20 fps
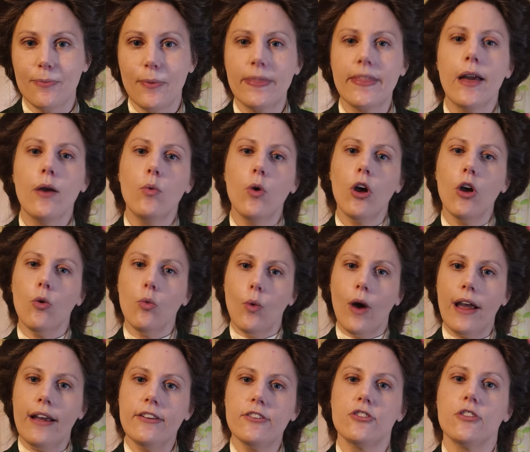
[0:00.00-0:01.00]
but there were
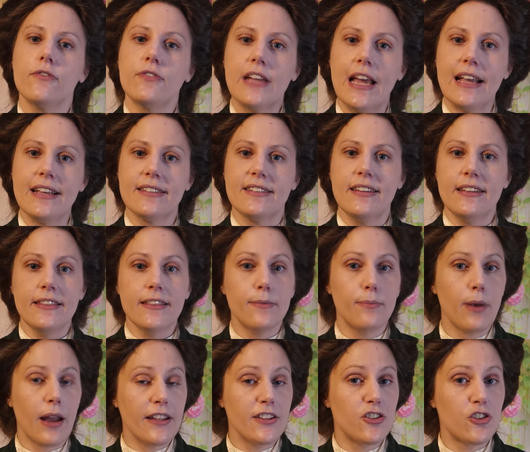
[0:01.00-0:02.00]
ways of testing the
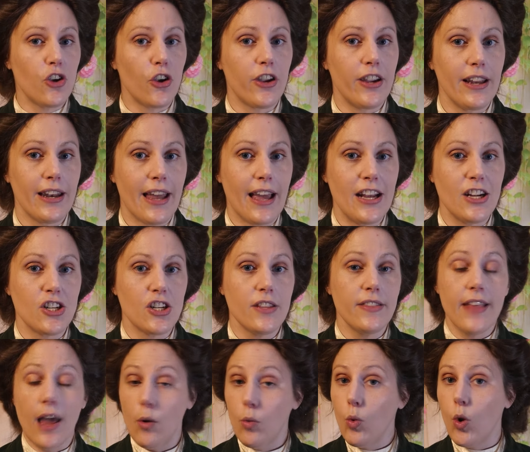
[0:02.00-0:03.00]
blood
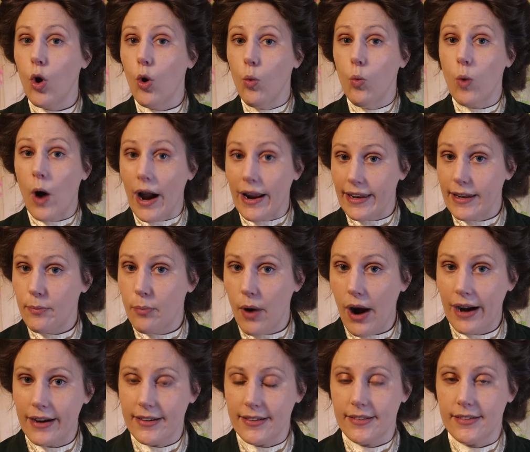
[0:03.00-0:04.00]
circulation that were widely
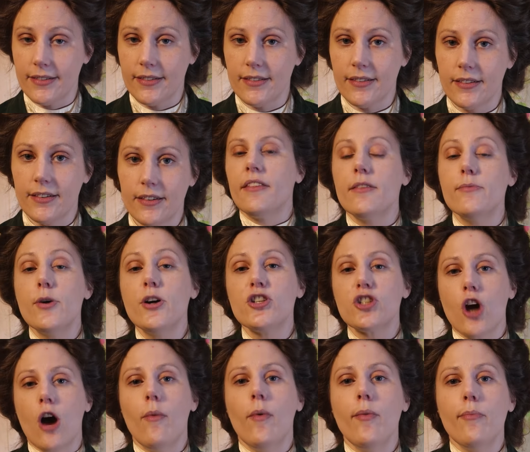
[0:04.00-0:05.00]
practised. The
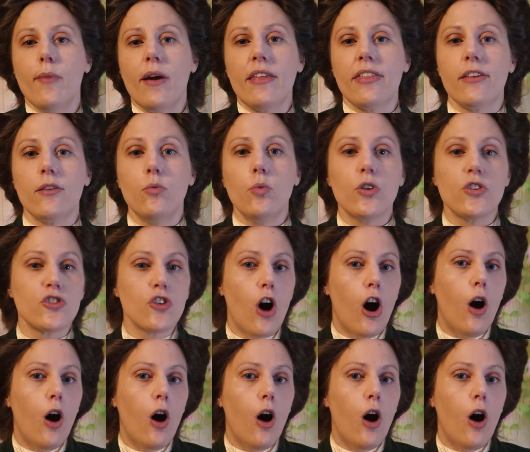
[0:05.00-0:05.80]
most common method was to